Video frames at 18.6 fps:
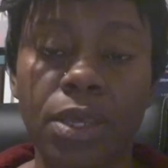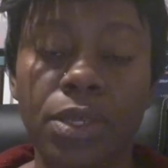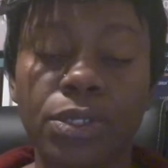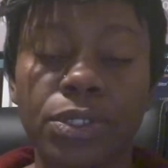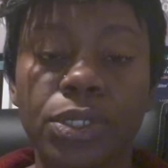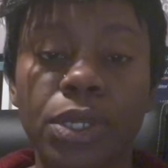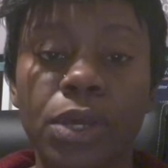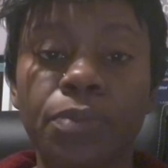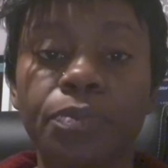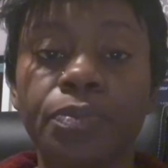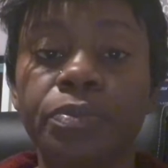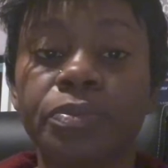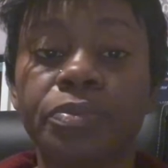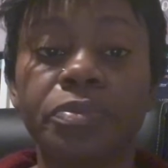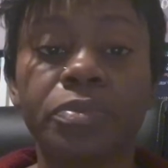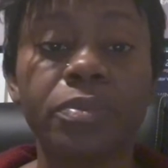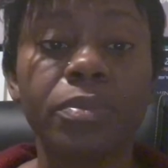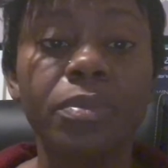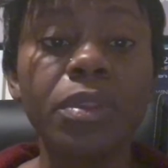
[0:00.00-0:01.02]
So
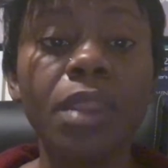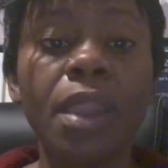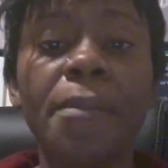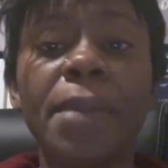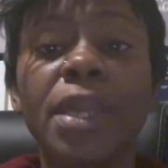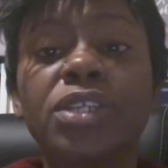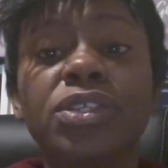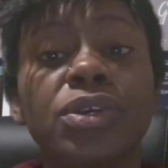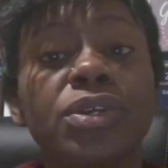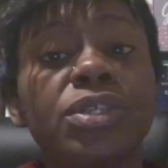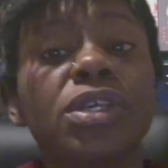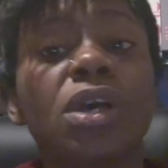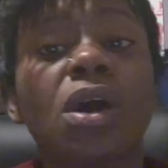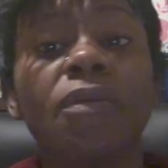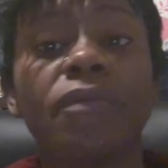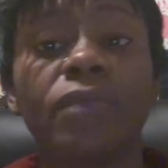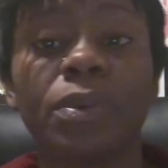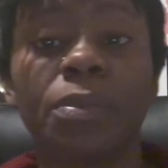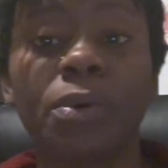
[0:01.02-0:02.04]
make sure it's
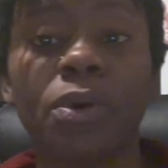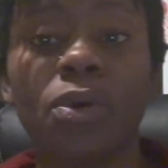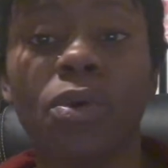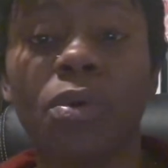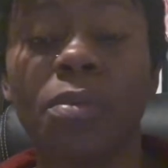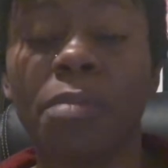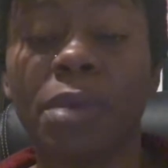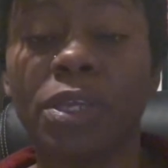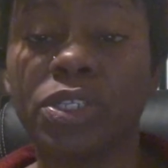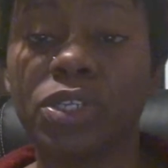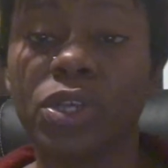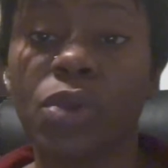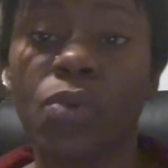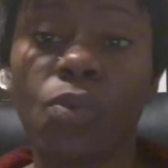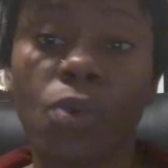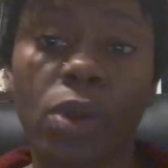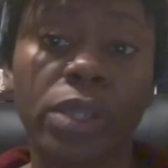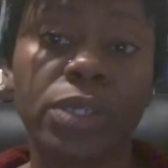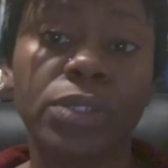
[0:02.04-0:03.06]
comfortable, make sure it
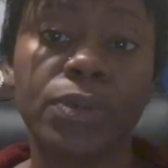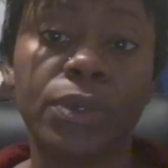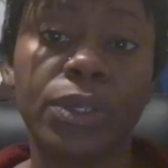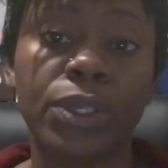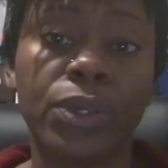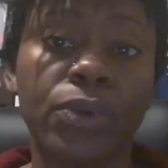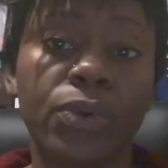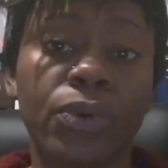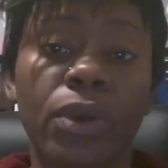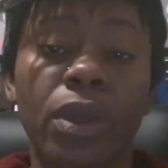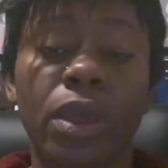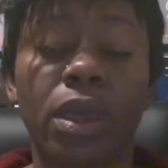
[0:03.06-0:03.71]
works for you.